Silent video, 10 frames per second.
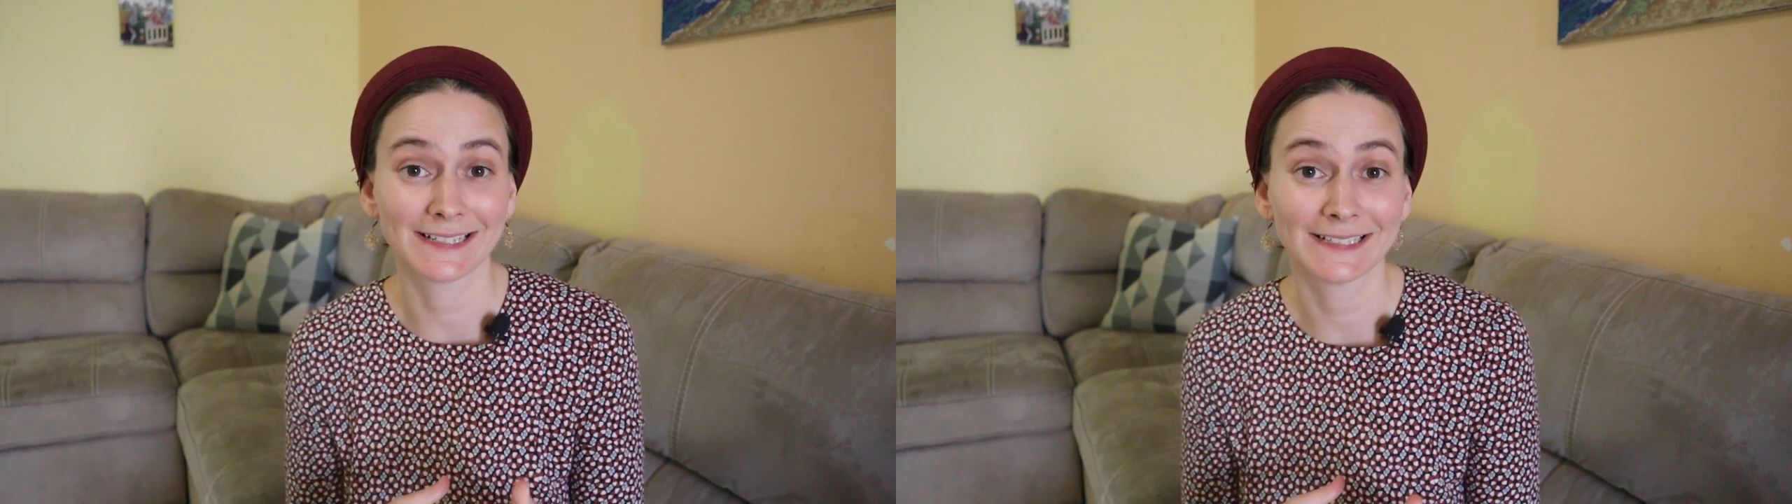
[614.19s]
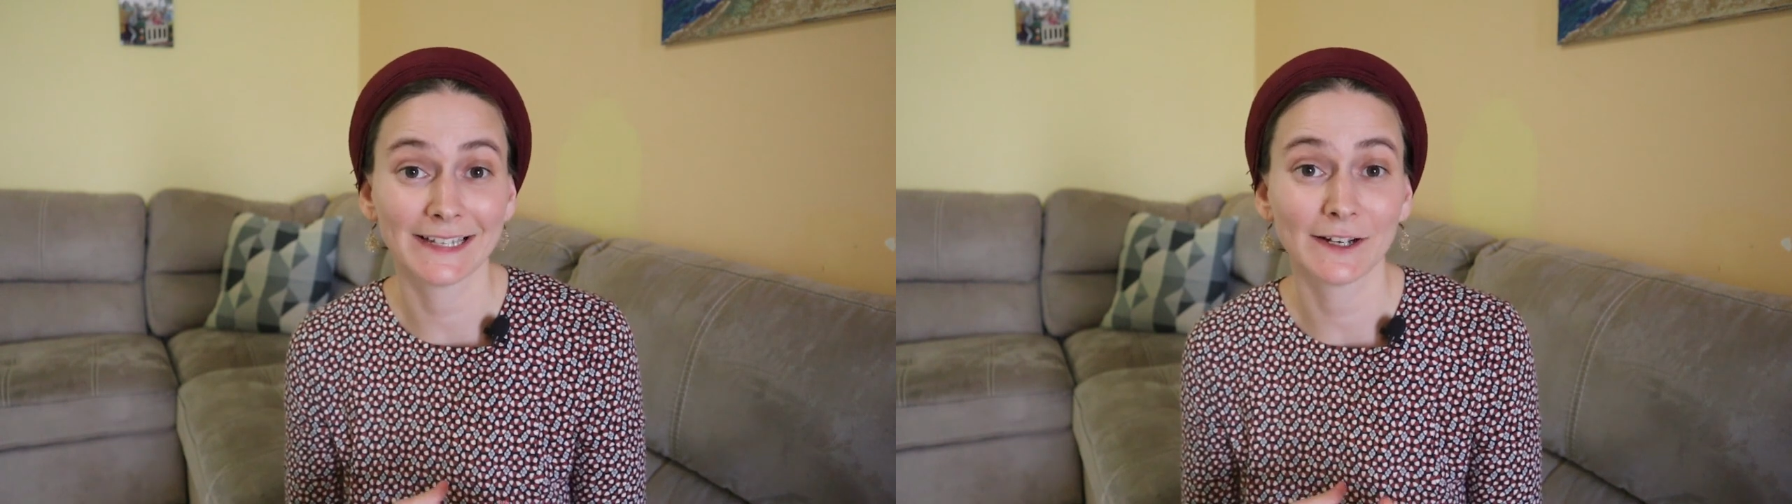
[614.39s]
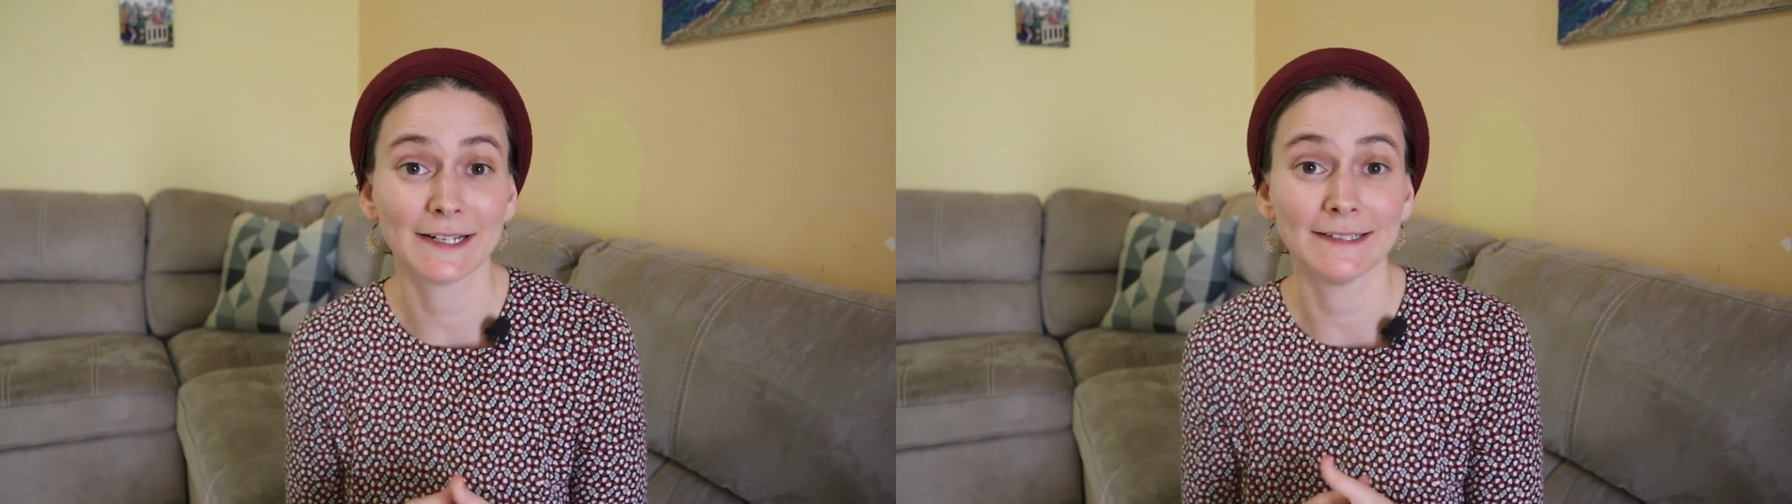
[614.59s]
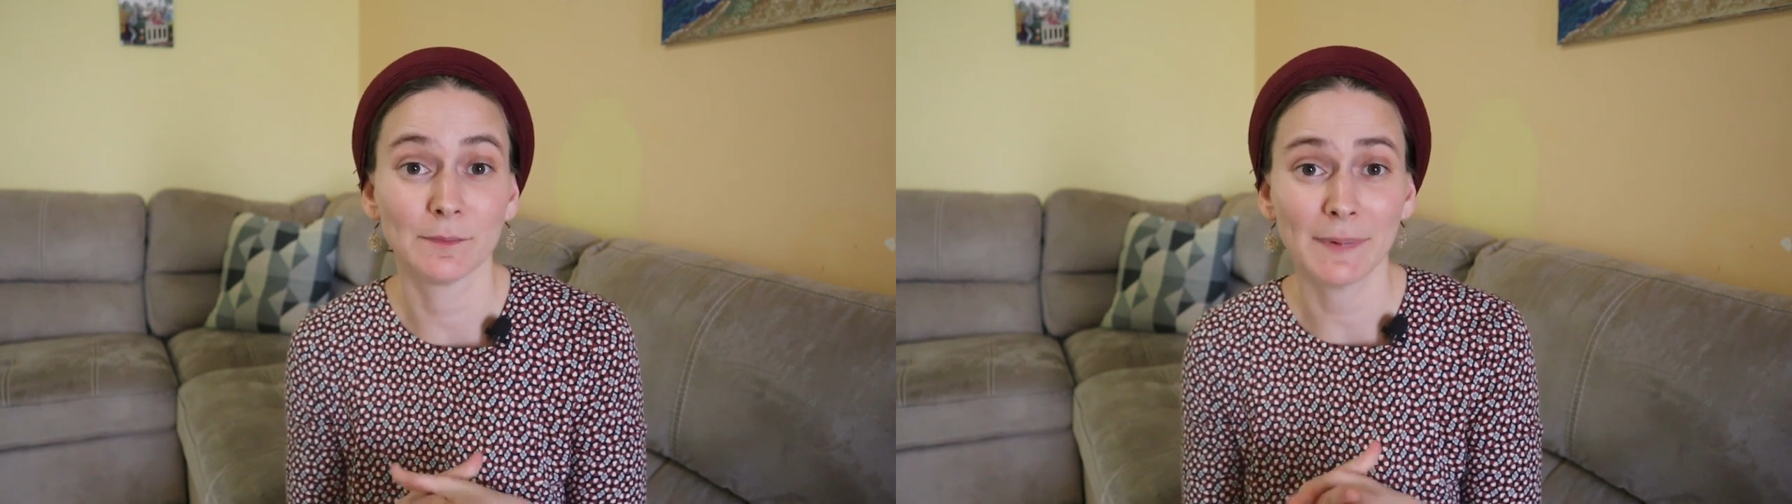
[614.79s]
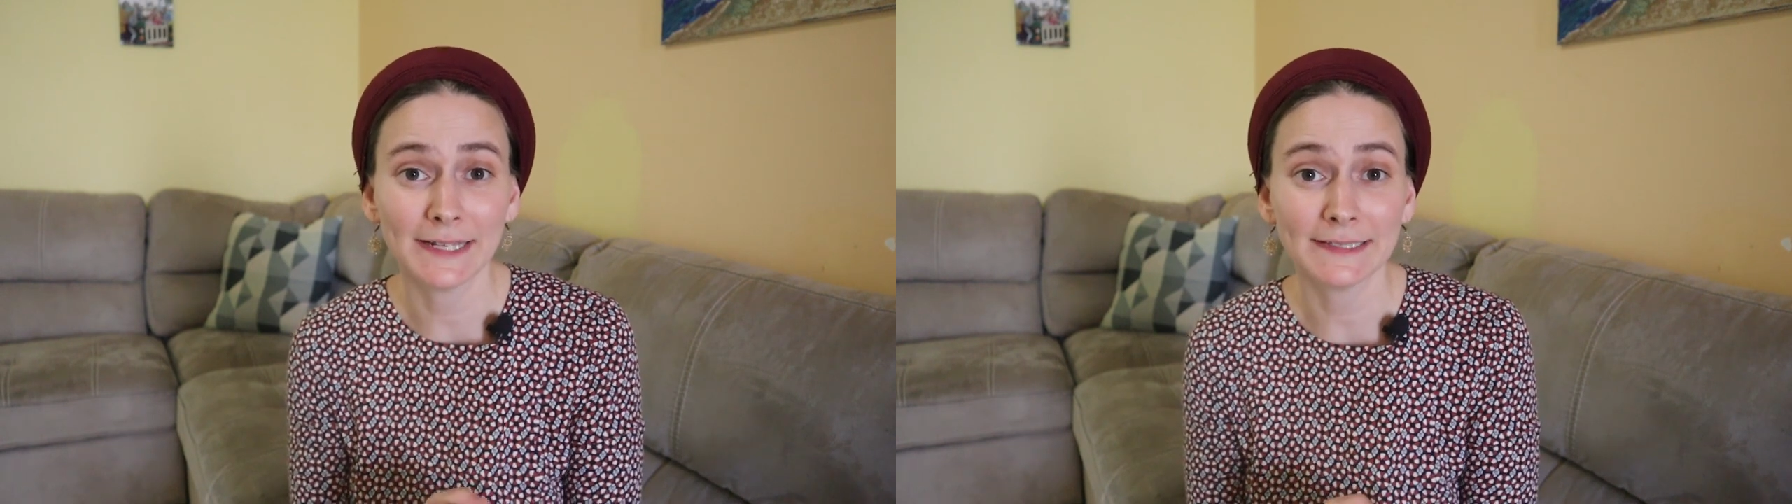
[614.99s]
declare
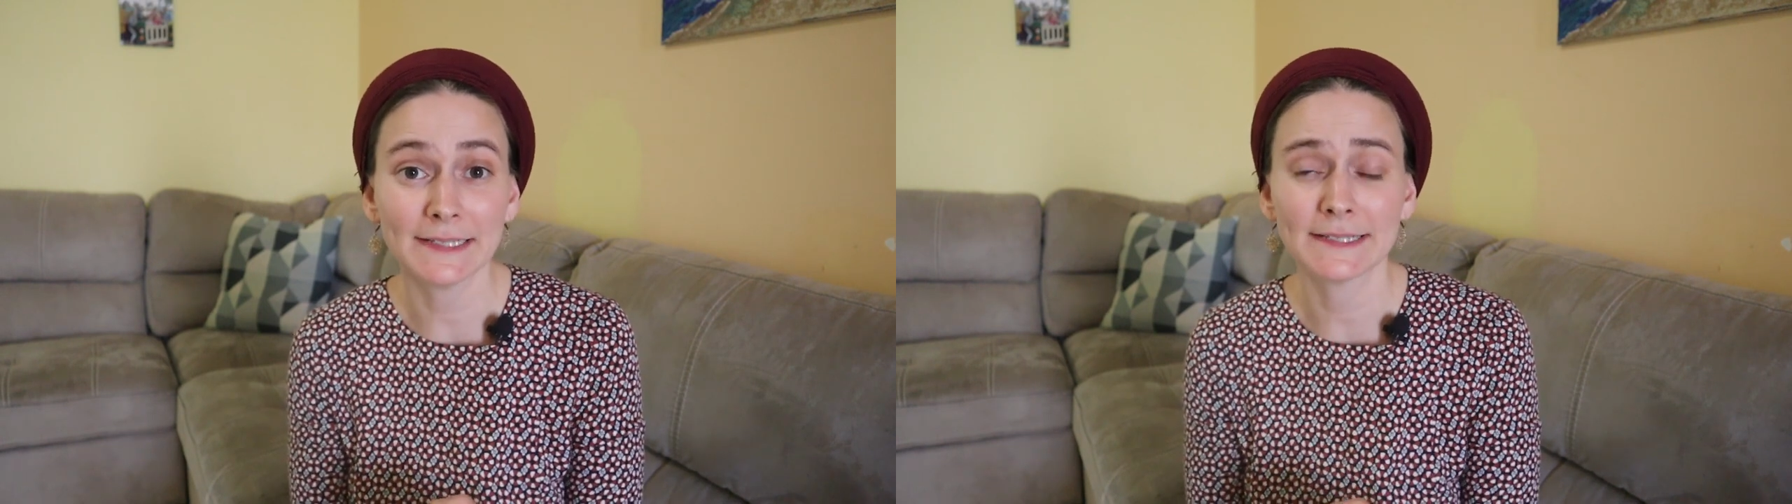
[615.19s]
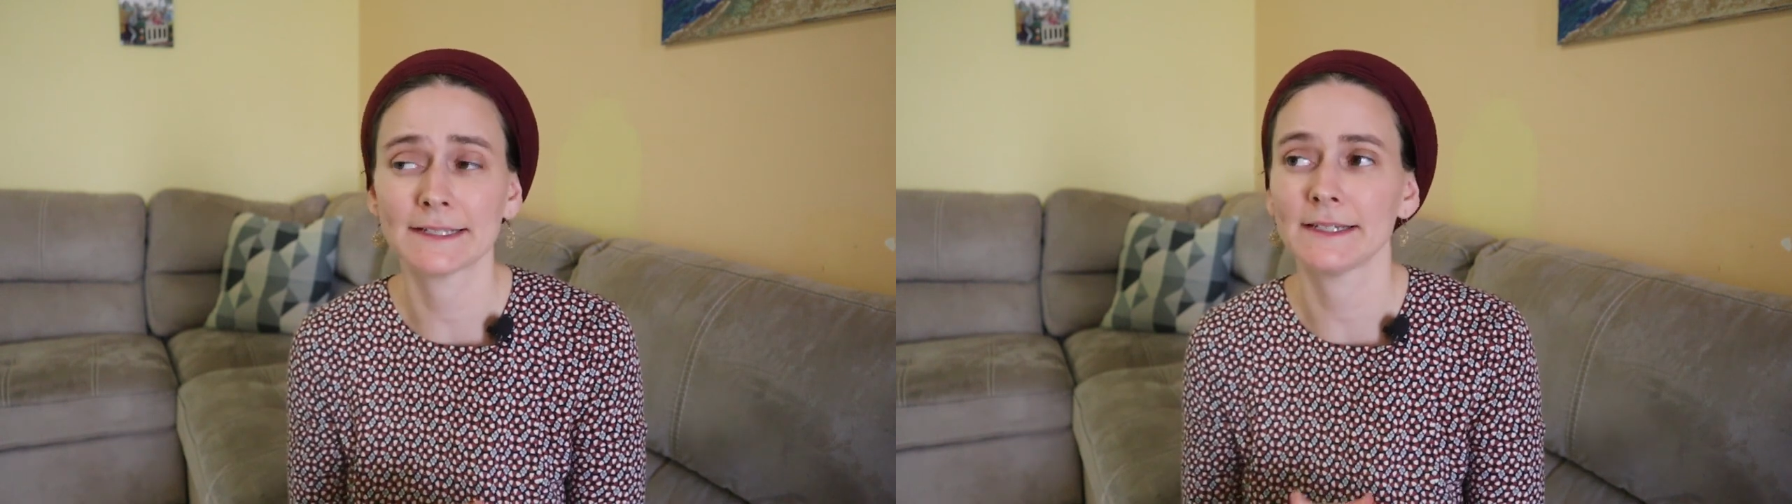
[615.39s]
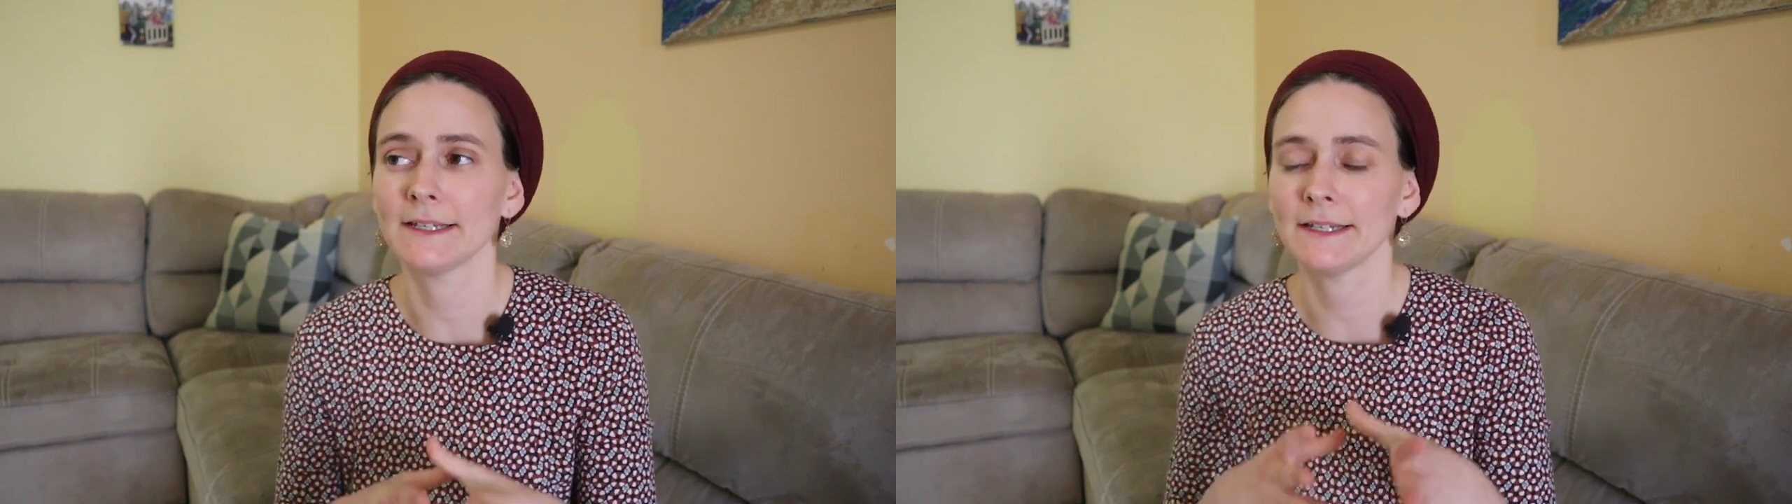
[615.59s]
independence,